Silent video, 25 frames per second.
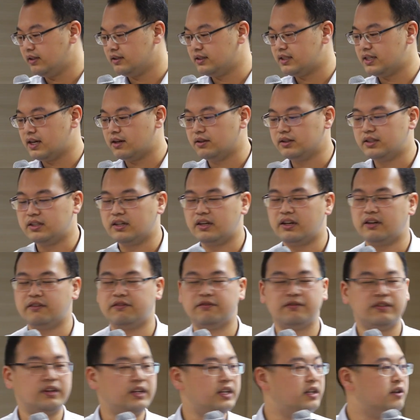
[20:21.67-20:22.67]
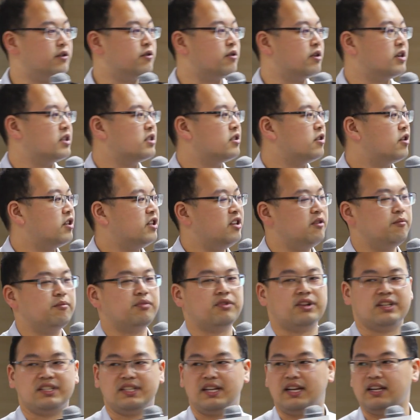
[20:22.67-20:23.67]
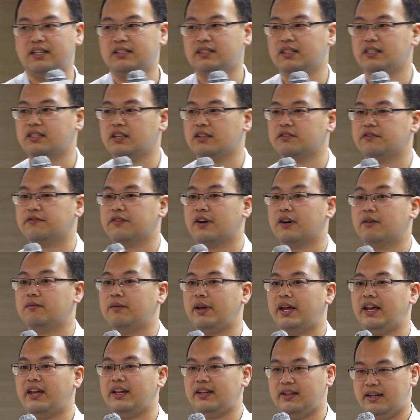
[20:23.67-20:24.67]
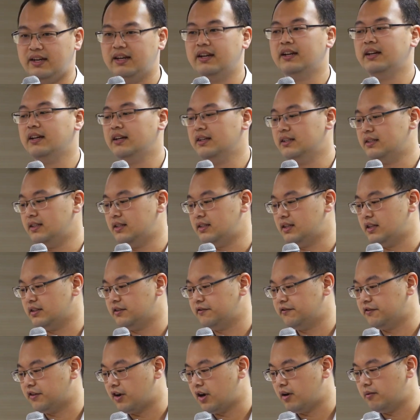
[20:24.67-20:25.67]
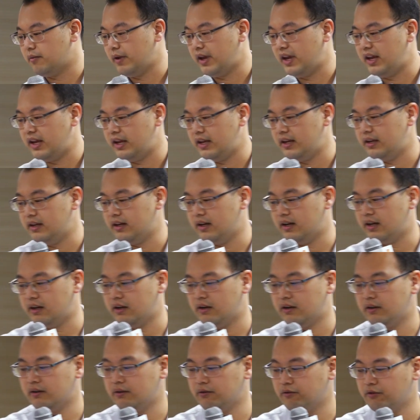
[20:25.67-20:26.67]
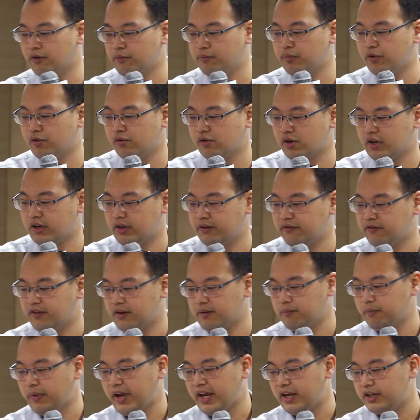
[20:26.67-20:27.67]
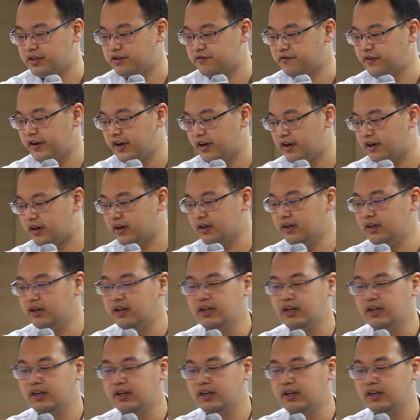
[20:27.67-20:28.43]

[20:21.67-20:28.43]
Delta equals 13%. This is from a report from Page Fair.